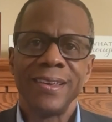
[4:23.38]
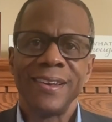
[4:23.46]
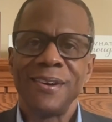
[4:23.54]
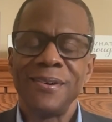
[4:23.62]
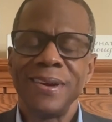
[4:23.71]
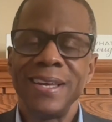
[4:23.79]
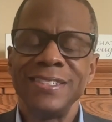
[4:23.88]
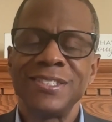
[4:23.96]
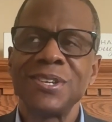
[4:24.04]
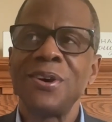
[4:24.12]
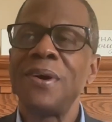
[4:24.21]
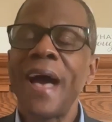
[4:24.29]
And
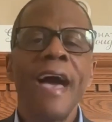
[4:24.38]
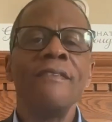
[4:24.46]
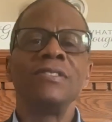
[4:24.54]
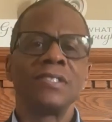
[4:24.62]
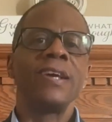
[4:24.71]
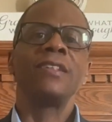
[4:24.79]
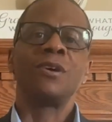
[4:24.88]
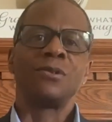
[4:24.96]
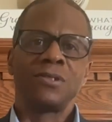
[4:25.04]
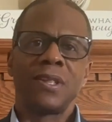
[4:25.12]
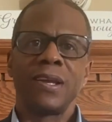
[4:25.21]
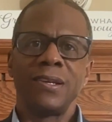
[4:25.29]
so having said
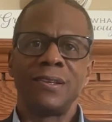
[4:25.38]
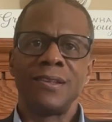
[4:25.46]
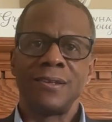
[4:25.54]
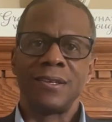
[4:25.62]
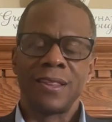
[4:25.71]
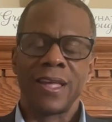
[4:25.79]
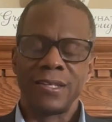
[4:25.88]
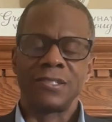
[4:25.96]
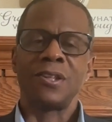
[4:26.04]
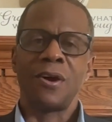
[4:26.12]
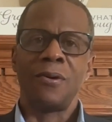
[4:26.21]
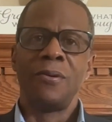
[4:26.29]
those things
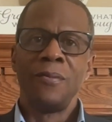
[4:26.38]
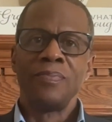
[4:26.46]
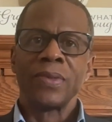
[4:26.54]
though,